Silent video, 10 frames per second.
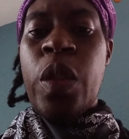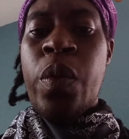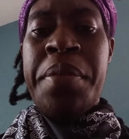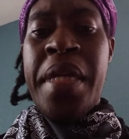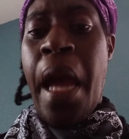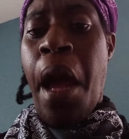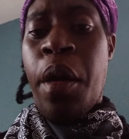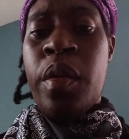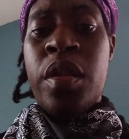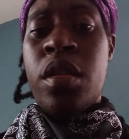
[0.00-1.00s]
It will be a
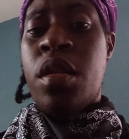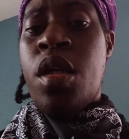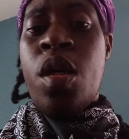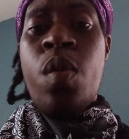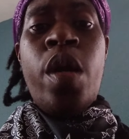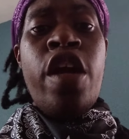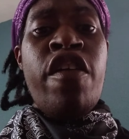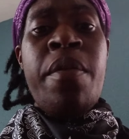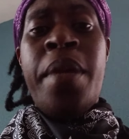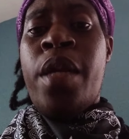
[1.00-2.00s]
house where
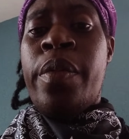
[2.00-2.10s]
everybody